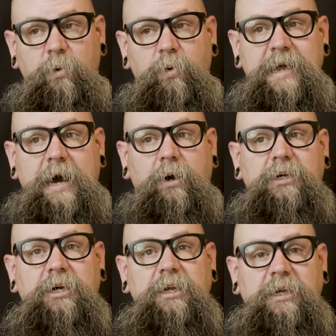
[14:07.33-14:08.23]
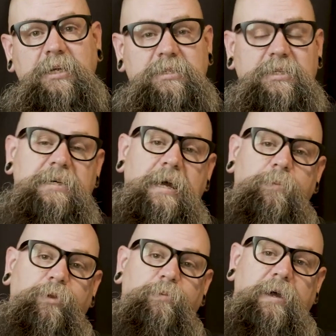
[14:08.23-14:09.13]
without cutting into time
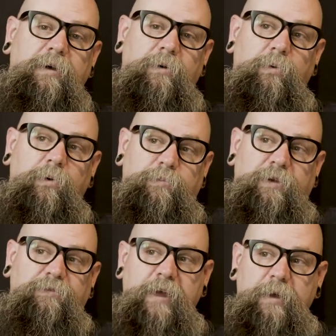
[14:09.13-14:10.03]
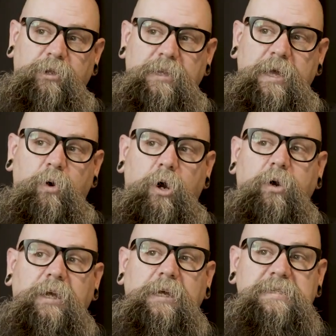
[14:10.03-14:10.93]
with my family. They were
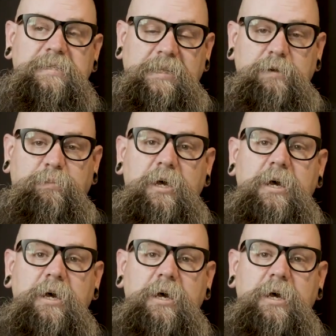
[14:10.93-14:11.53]
already asleep,